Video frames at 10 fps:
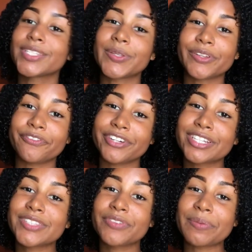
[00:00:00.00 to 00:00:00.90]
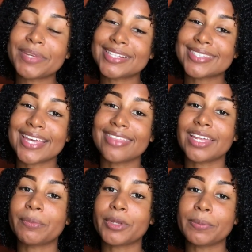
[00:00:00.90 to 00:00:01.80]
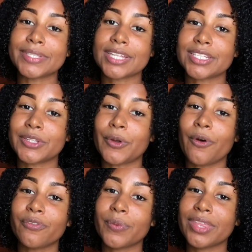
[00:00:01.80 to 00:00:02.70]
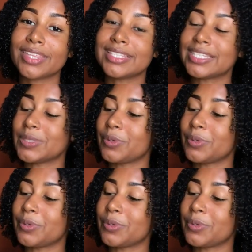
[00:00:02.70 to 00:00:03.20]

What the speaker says: So the first female scent that I'm going to be starting off with is this